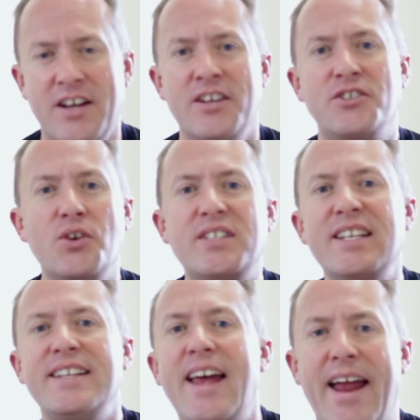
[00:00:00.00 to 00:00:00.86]
So
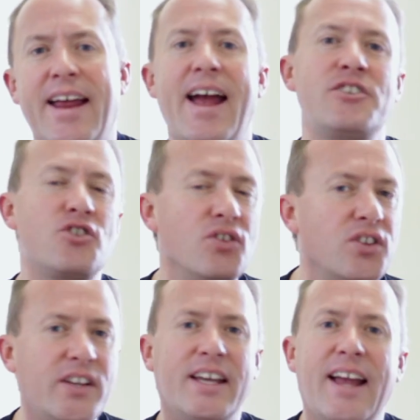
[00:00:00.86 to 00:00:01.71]
today, as you're
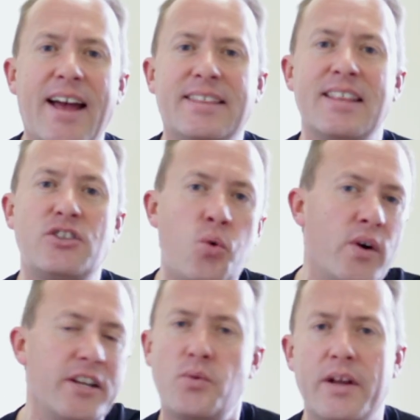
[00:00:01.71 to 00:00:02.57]
looking at
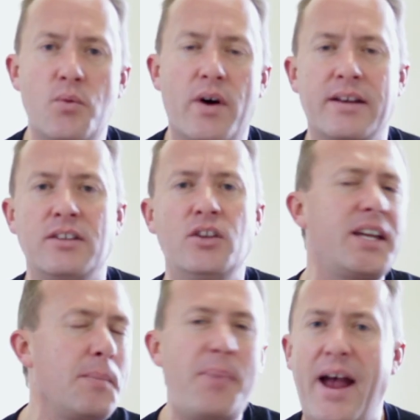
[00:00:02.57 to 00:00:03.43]
2021,
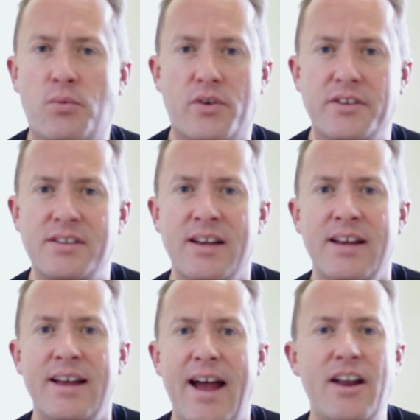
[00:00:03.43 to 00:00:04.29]
looking backwards
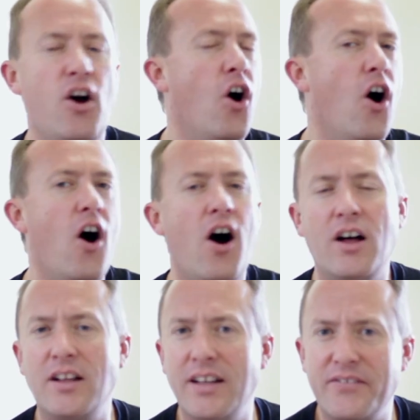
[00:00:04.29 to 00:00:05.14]
at
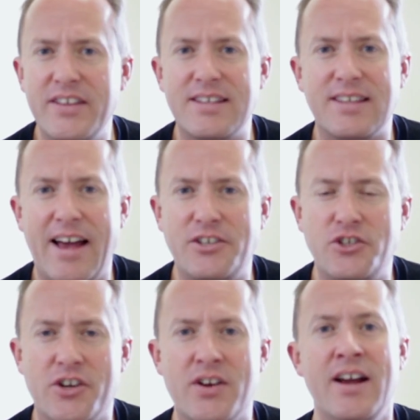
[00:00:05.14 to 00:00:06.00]
all of this last
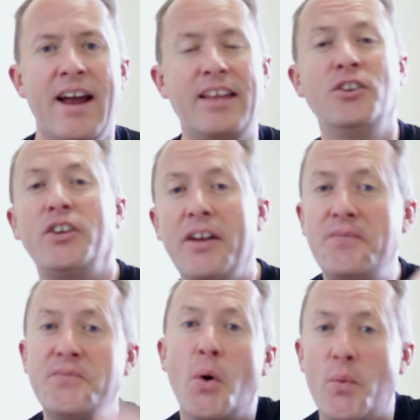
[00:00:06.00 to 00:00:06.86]
year and looking
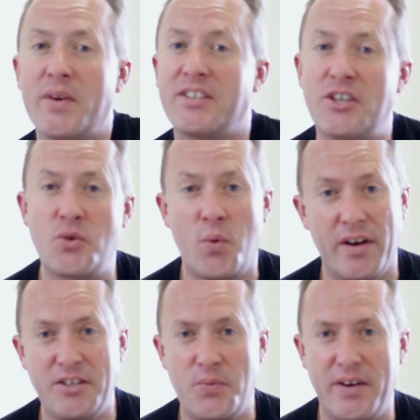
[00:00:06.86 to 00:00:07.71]
forward to
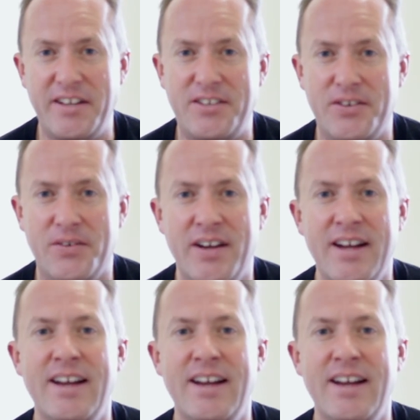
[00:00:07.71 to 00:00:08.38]
2022,